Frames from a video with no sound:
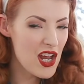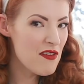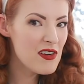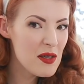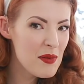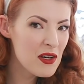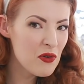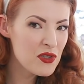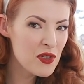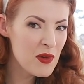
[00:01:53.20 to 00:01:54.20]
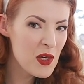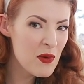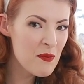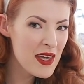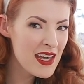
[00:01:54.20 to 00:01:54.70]
generally be awesome
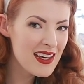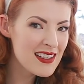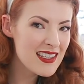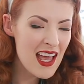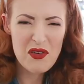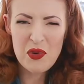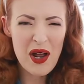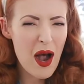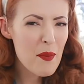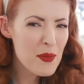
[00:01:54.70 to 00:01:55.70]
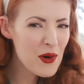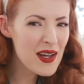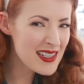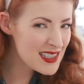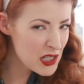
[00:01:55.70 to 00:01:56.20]
human beings. If you want to up your
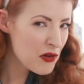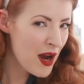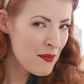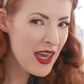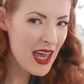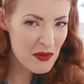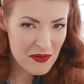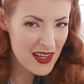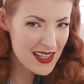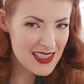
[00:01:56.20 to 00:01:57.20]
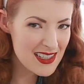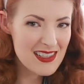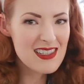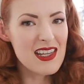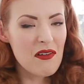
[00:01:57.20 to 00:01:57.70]
Instagram game, for
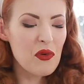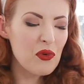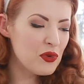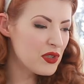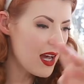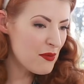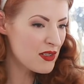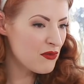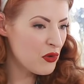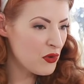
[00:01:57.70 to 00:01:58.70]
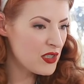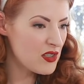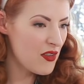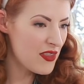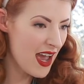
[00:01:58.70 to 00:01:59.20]
instance, there are all types of
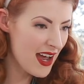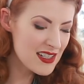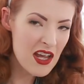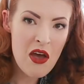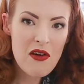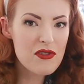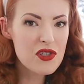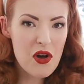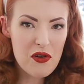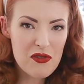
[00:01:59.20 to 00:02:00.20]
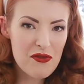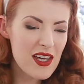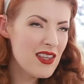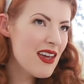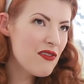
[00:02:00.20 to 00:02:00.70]
courses on that.
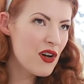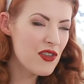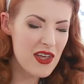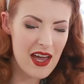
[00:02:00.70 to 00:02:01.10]
Photography, they've got